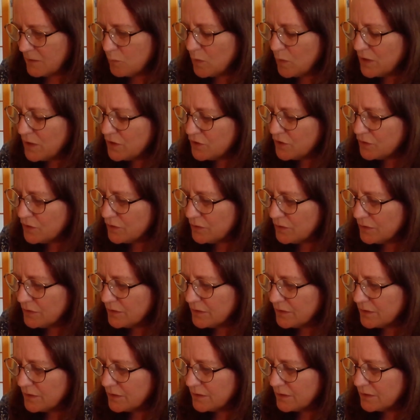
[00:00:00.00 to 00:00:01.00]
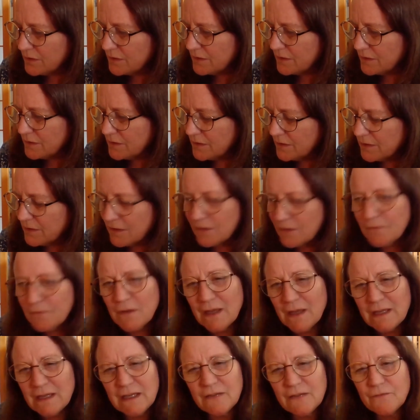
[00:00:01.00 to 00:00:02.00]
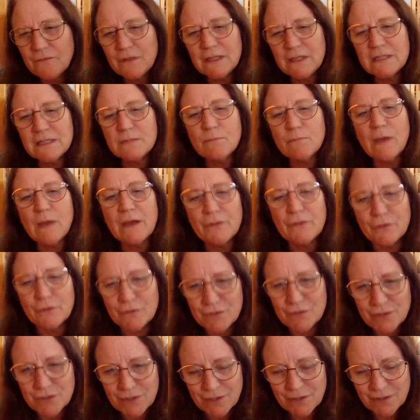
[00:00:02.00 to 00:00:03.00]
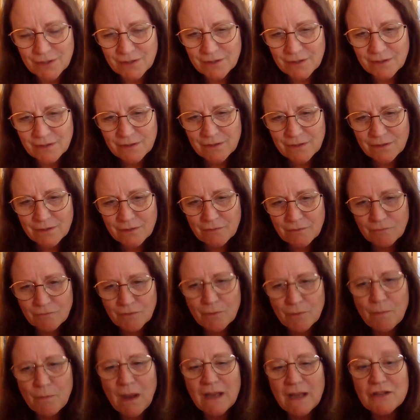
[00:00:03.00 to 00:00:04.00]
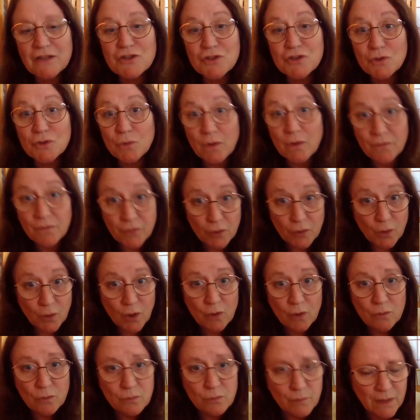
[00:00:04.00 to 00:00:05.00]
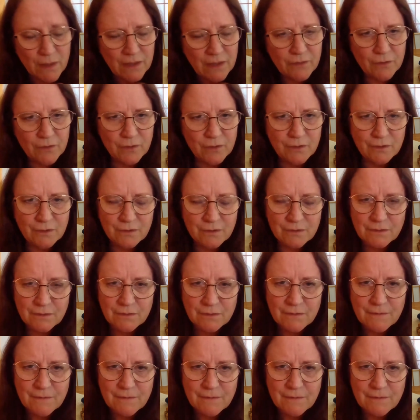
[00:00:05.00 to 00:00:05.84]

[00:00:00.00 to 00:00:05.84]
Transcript: I wonder if any of these mothers remind you of your own mother.